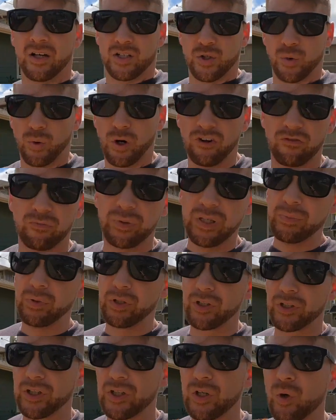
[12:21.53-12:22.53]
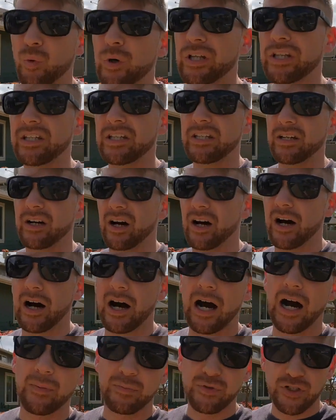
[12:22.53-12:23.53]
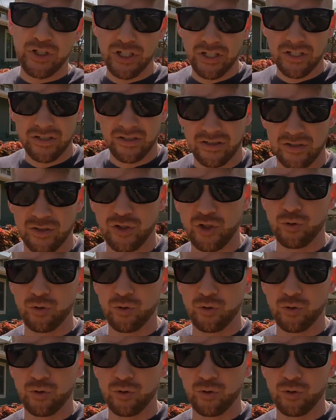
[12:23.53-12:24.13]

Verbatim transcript: twelve people are gonna win the option